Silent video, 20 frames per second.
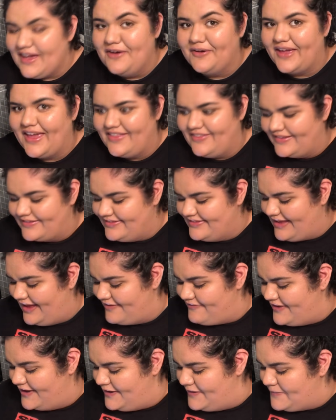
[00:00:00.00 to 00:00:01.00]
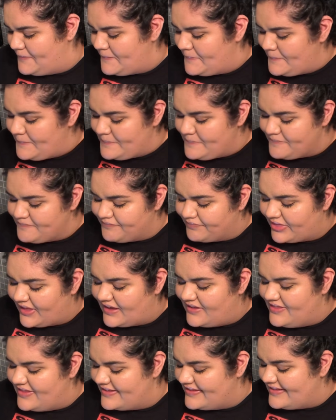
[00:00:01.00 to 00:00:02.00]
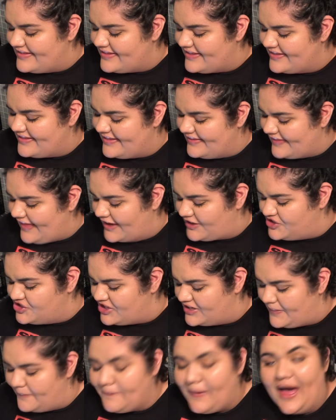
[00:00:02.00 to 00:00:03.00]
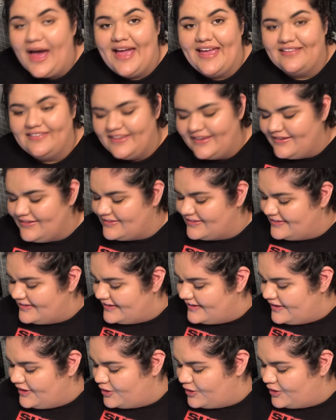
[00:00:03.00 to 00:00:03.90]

okay, let's dive in. This is a selection pilot